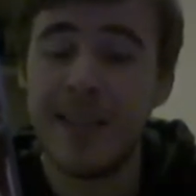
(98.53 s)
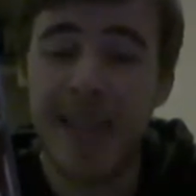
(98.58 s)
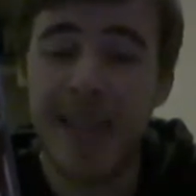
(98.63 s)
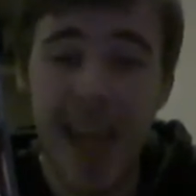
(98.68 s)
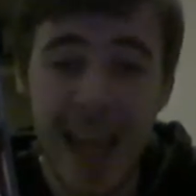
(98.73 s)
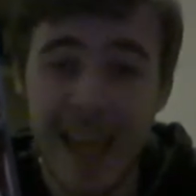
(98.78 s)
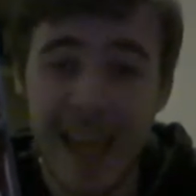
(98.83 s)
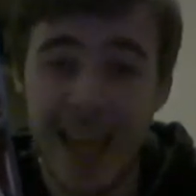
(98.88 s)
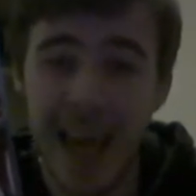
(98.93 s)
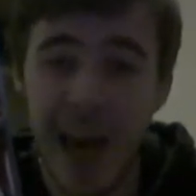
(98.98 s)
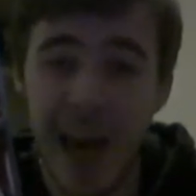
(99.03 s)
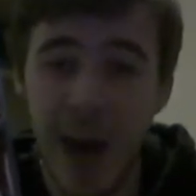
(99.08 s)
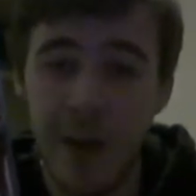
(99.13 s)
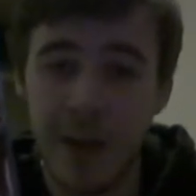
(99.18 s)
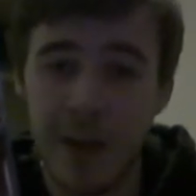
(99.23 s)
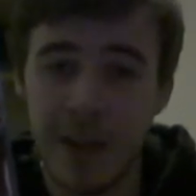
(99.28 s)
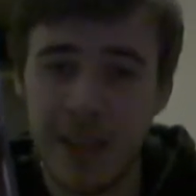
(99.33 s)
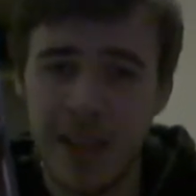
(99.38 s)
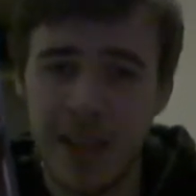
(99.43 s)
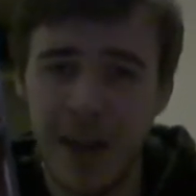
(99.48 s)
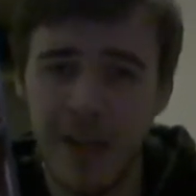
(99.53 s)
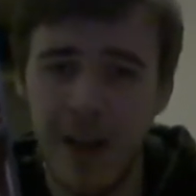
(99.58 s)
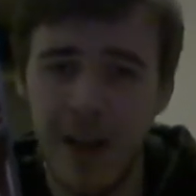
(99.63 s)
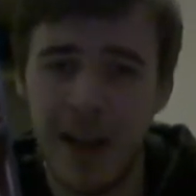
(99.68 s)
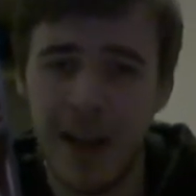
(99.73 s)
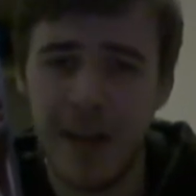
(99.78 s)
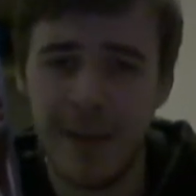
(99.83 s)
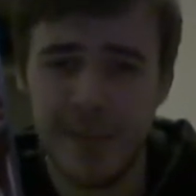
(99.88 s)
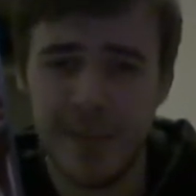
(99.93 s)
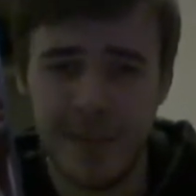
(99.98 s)
take it out of herself.
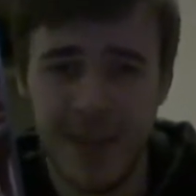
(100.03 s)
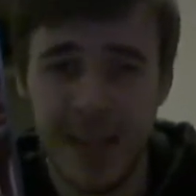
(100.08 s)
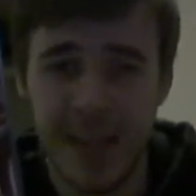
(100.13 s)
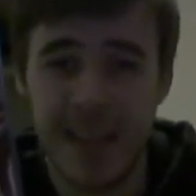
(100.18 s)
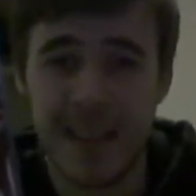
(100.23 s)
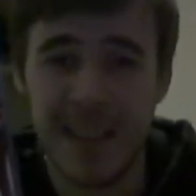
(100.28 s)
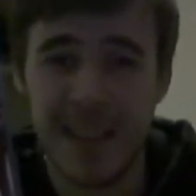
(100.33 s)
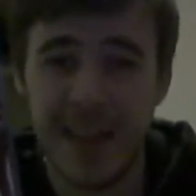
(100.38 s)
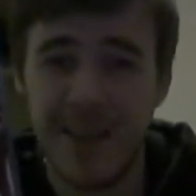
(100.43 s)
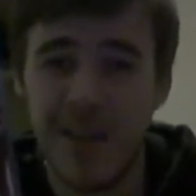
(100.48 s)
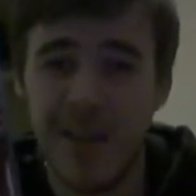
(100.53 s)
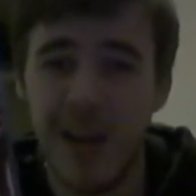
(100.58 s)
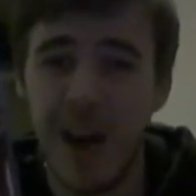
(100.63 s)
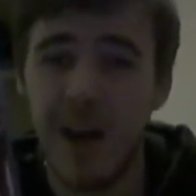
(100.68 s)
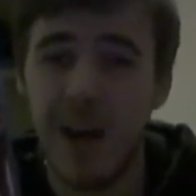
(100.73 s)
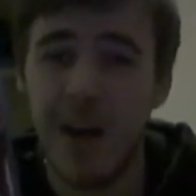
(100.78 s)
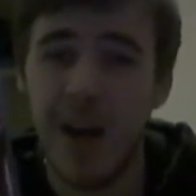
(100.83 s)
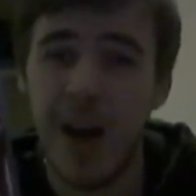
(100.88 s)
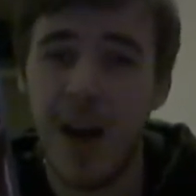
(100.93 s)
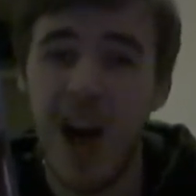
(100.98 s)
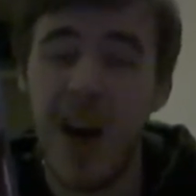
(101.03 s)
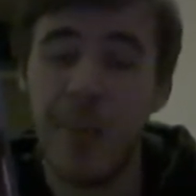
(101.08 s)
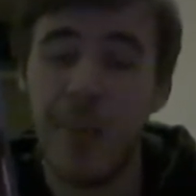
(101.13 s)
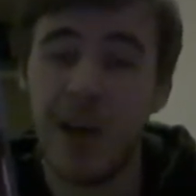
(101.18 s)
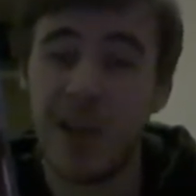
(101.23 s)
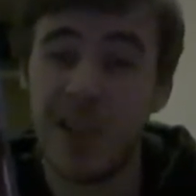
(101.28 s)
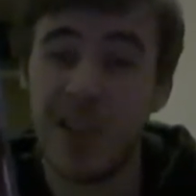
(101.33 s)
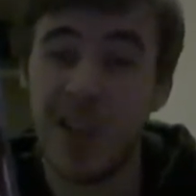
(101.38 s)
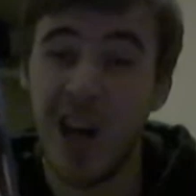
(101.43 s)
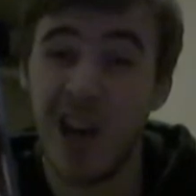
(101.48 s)
Like, is even up.
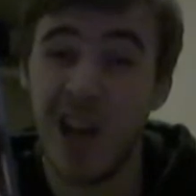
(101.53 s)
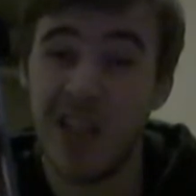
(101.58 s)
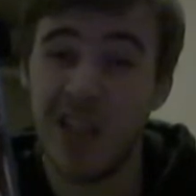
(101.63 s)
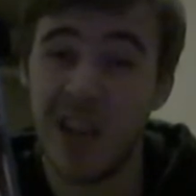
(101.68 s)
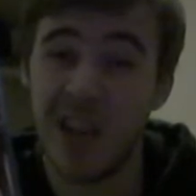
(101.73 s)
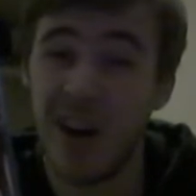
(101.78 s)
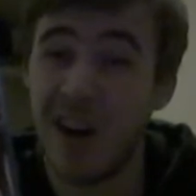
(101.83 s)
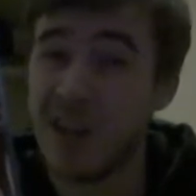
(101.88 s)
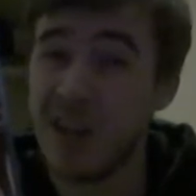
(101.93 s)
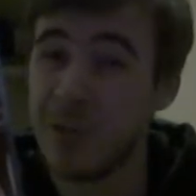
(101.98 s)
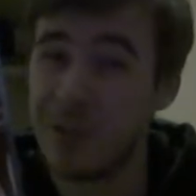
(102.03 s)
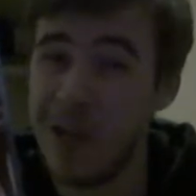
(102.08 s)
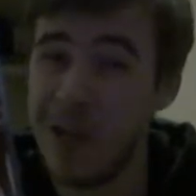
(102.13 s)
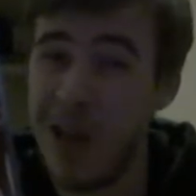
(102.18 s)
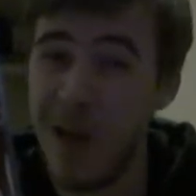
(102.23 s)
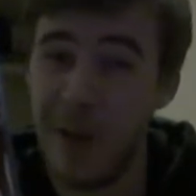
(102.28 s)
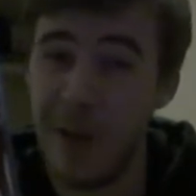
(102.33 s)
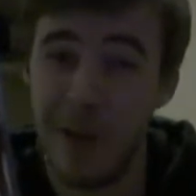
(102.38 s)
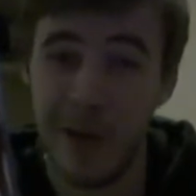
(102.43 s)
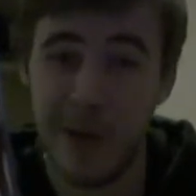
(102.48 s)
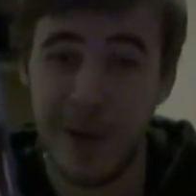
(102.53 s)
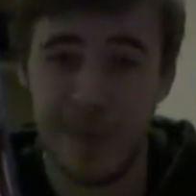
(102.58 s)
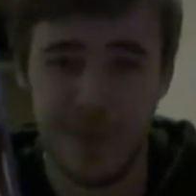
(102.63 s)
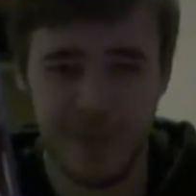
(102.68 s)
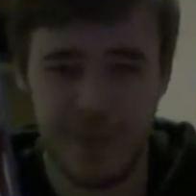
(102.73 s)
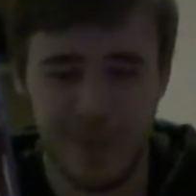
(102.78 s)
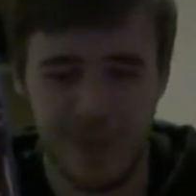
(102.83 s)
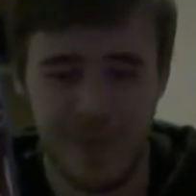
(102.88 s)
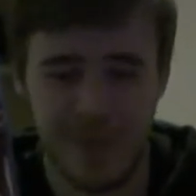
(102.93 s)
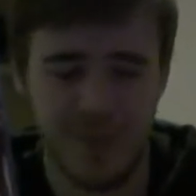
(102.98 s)
Upper cha-cha as well, and
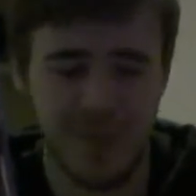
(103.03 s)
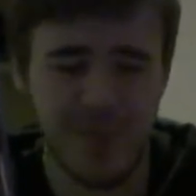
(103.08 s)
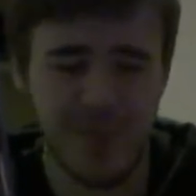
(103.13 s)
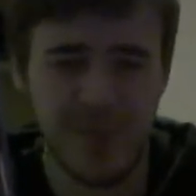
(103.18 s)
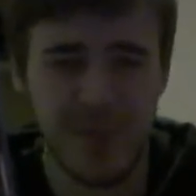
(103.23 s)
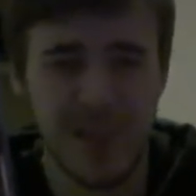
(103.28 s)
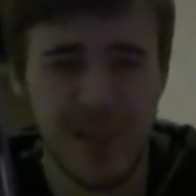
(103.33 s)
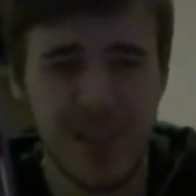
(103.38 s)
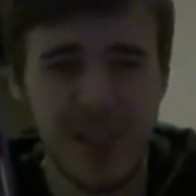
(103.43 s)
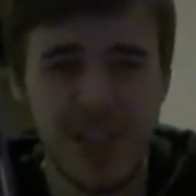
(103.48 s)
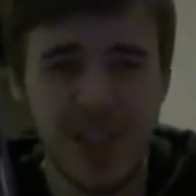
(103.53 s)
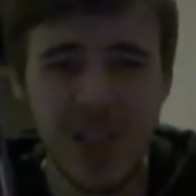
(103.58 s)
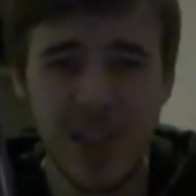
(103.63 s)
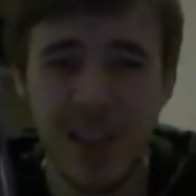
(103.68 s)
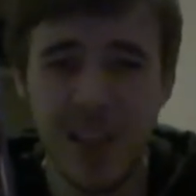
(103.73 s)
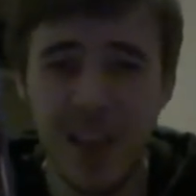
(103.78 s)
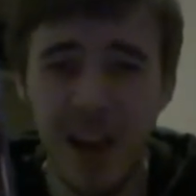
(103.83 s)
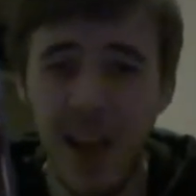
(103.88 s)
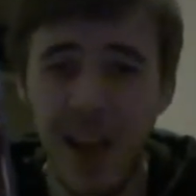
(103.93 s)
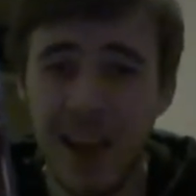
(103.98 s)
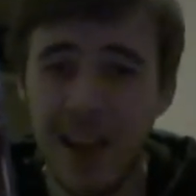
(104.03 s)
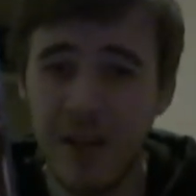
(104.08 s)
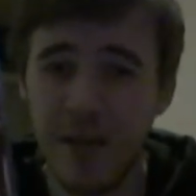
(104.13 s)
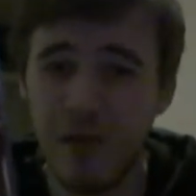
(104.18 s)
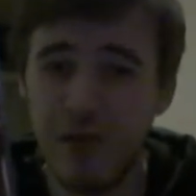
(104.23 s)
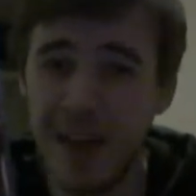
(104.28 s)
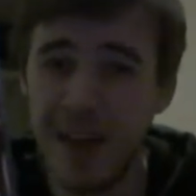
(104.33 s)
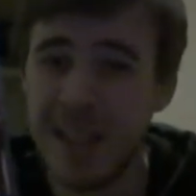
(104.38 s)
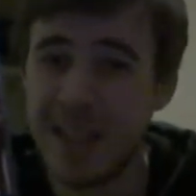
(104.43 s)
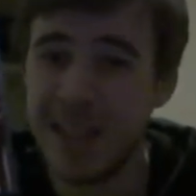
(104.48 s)
she'll like to
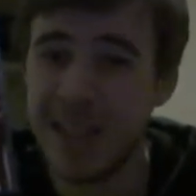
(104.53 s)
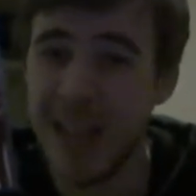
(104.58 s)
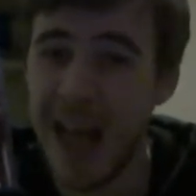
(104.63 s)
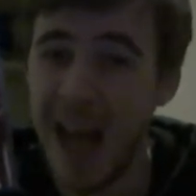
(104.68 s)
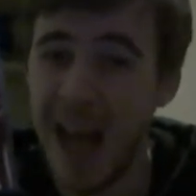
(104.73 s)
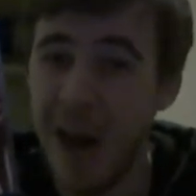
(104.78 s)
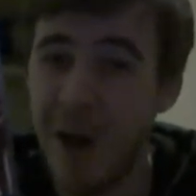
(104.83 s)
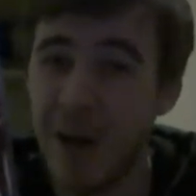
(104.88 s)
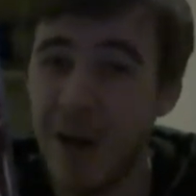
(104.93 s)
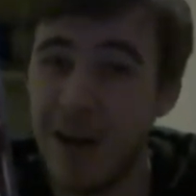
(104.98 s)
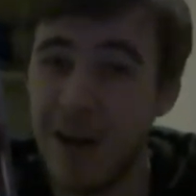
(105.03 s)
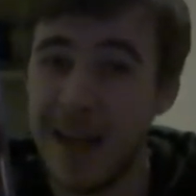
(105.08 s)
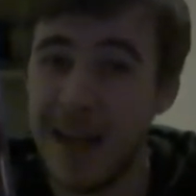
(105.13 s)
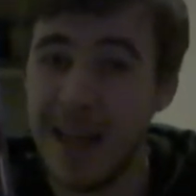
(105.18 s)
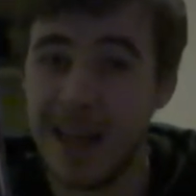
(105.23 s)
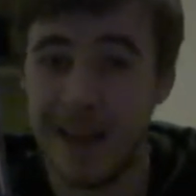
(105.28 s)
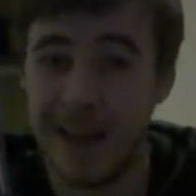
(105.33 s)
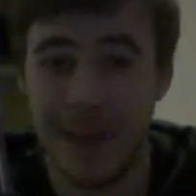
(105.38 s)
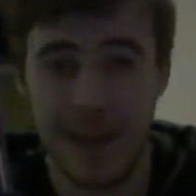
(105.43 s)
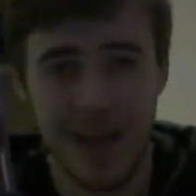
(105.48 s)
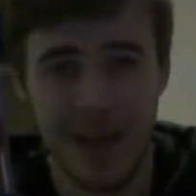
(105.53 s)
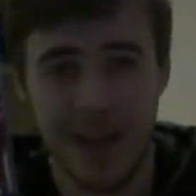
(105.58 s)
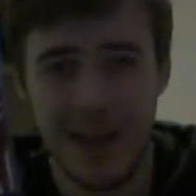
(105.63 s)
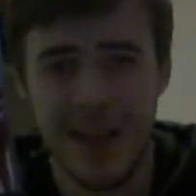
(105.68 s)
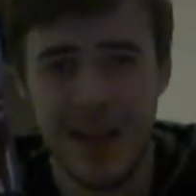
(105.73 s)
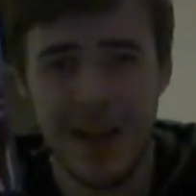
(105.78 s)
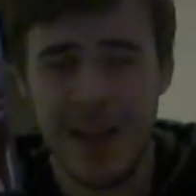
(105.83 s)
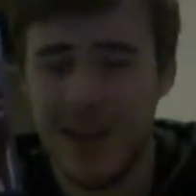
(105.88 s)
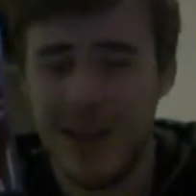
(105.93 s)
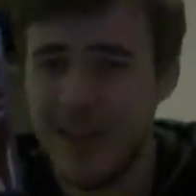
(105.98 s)
wrench out and like
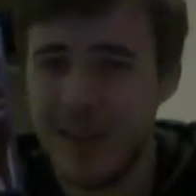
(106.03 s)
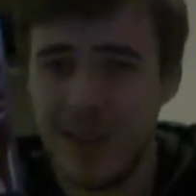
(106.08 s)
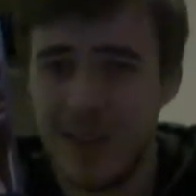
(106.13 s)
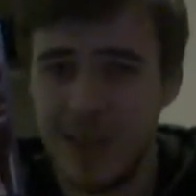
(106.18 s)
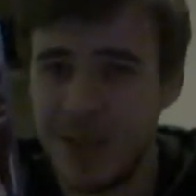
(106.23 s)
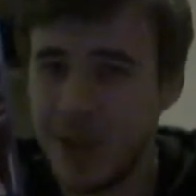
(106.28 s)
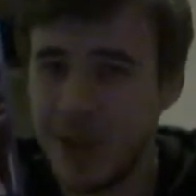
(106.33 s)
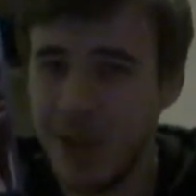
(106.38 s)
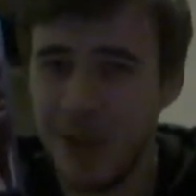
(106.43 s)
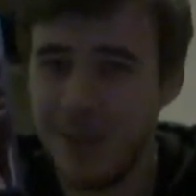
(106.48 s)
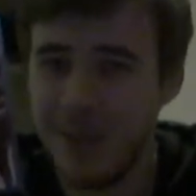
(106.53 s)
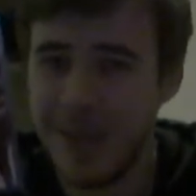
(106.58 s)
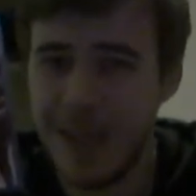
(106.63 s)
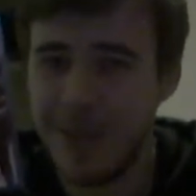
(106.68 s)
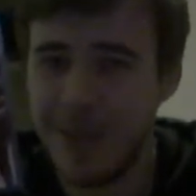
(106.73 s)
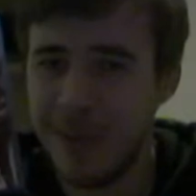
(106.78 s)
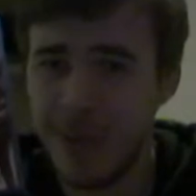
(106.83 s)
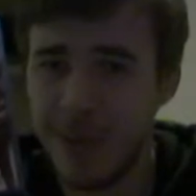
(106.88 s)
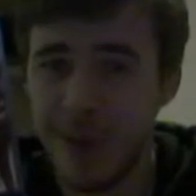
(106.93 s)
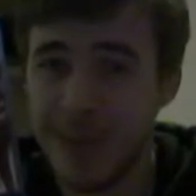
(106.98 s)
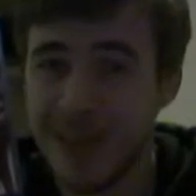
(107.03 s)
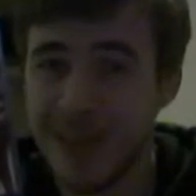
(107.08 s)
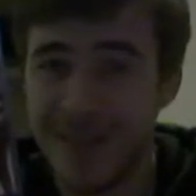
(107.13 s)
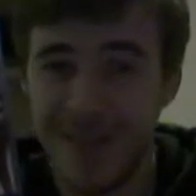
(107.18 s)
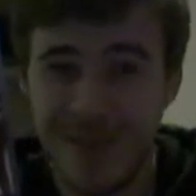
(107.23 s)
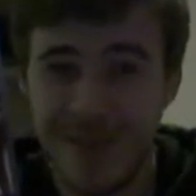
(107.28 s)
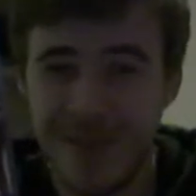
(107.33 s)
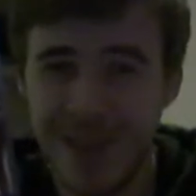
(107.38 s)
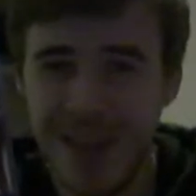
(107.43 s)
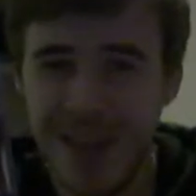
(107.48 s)
shoot people. And, like,
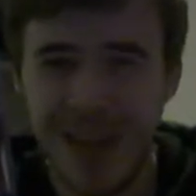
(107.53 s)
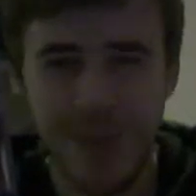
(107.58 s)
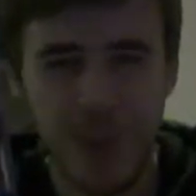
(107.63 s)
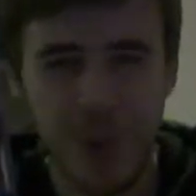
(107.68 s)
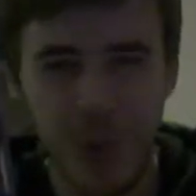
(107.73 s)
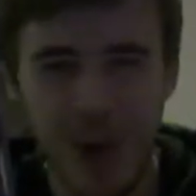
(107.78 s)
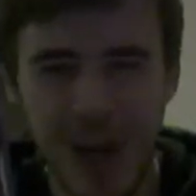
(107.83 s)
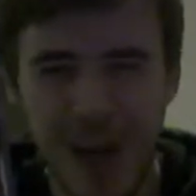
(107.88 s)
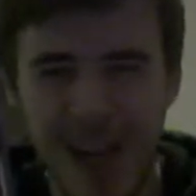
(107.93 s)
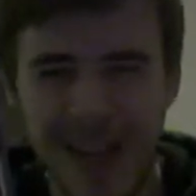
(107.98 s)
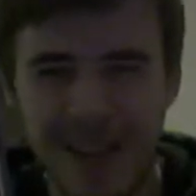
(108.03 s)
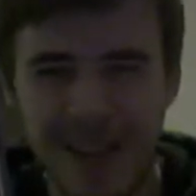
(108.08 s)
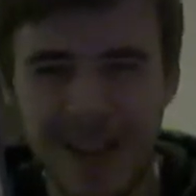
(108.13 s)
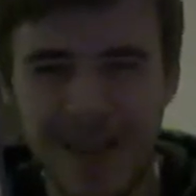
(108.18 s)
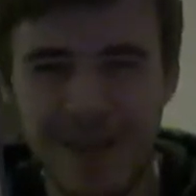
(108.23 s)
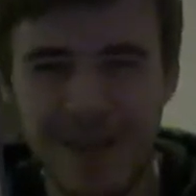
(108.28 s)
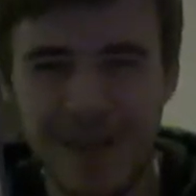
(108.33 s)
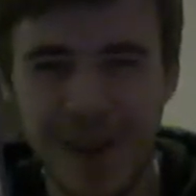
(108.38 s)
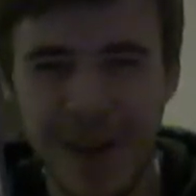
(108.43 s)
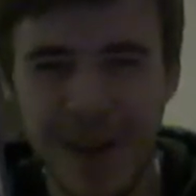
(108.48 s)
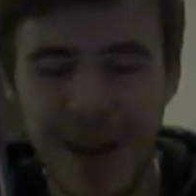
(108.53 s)
it's really weird. It's, like,